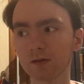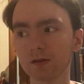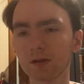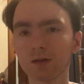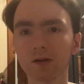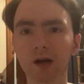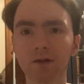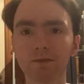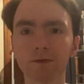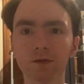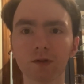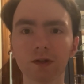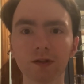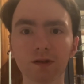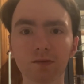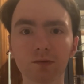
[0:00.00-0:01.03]
after
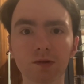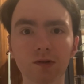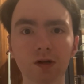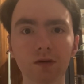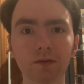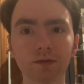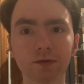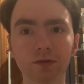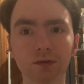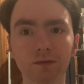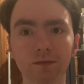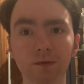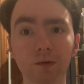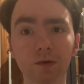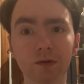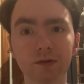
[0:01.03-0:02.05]
hitting the wall off of turn
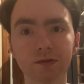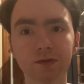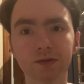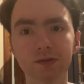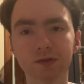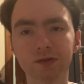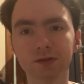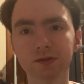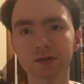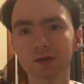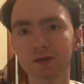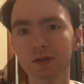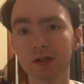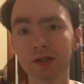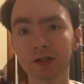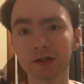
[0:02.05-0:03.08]
4 and
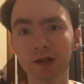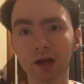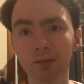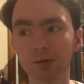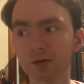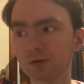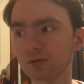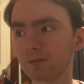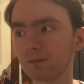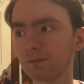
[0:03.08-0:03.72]
sustaining damage.